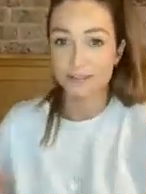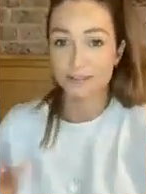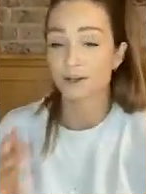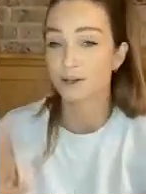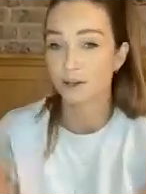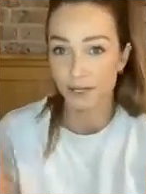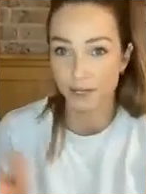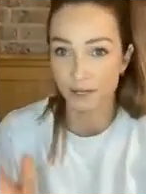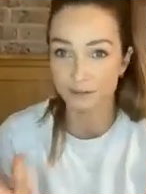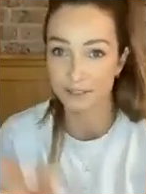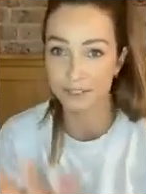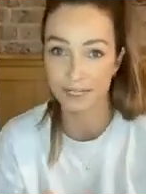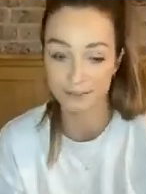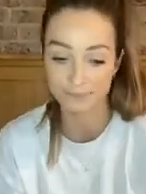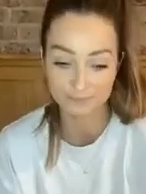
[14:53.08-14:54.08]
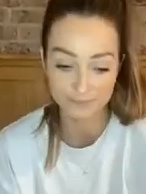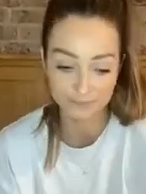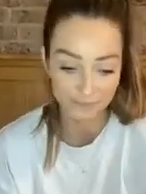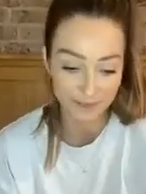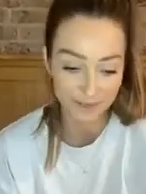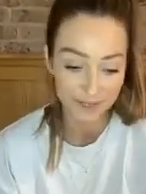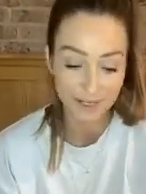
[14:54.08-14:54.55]
looking after their
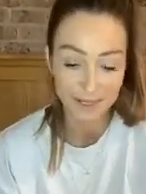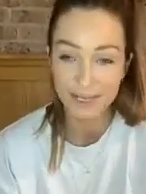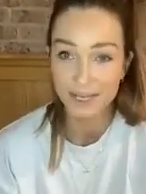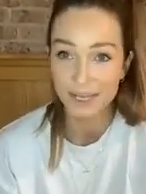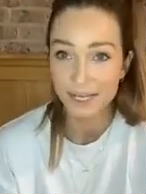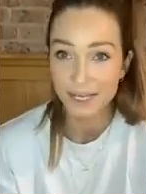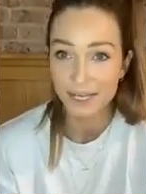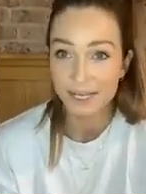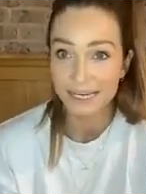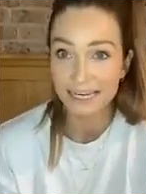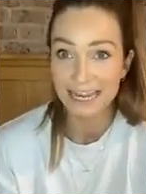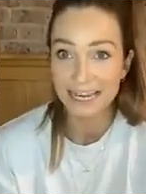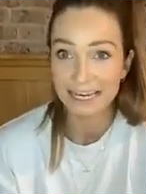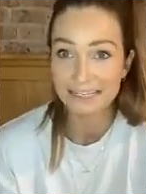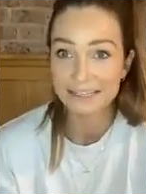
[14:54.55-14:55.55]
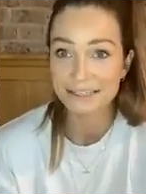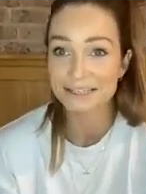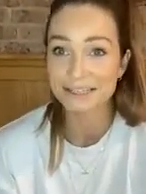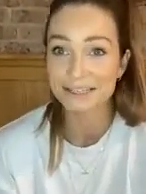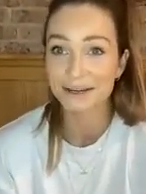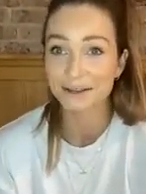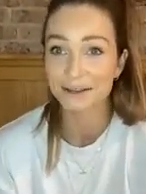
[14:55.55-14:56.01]

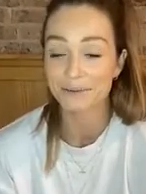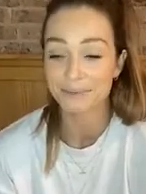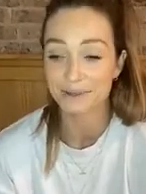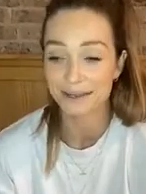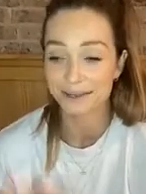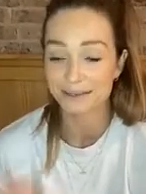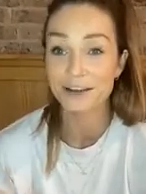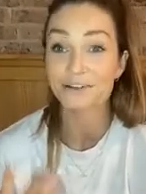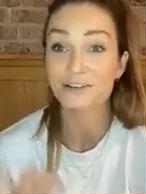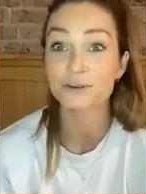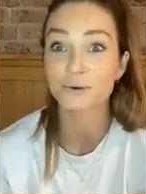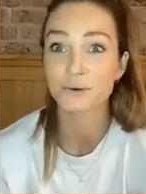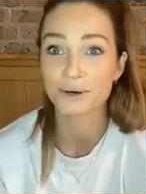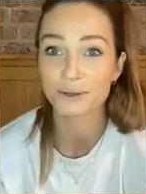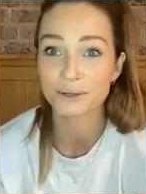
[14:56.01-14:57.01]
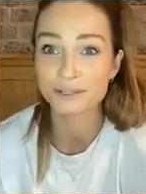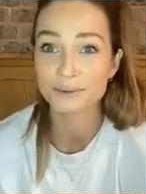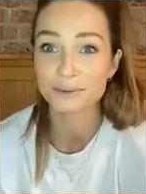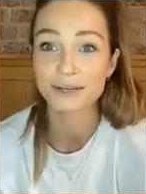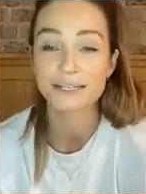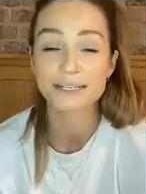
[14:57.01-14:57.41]
land, you know, they were being territorial, is the word.